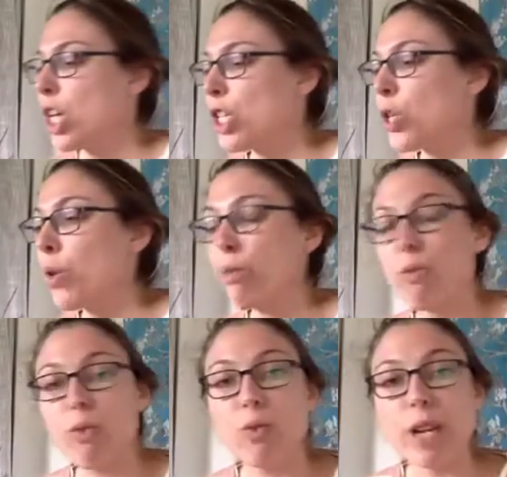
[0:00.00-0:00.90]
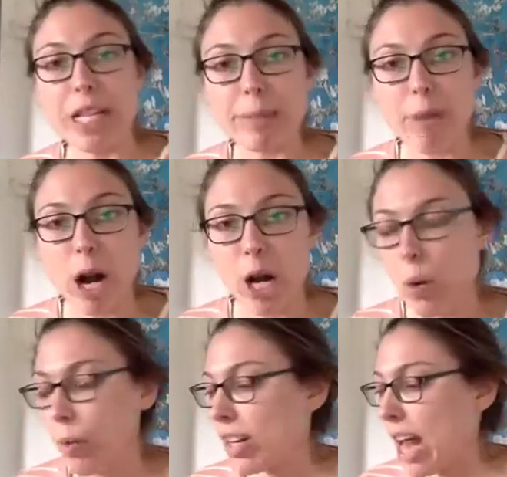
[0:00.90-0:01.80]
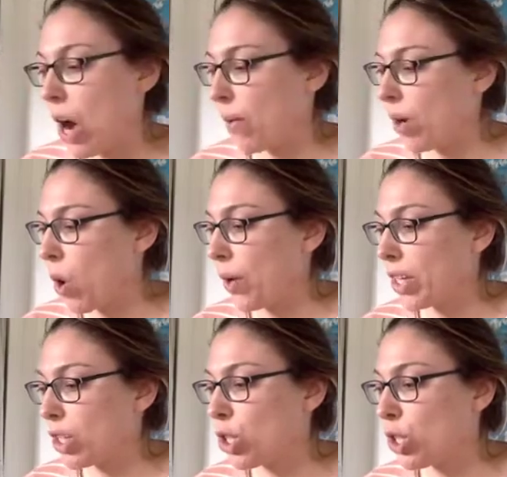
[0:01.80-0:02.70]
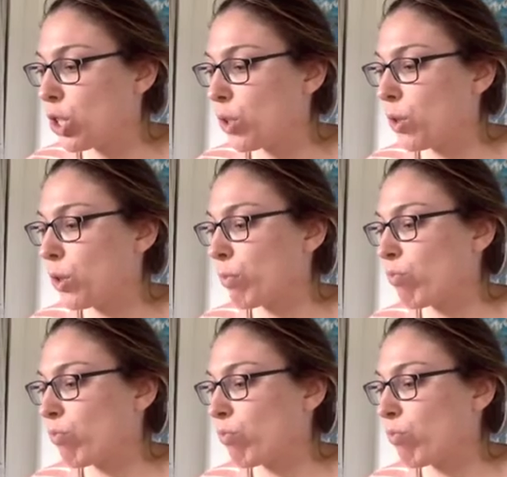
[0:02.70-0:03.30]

So we've reached the part where now we're going to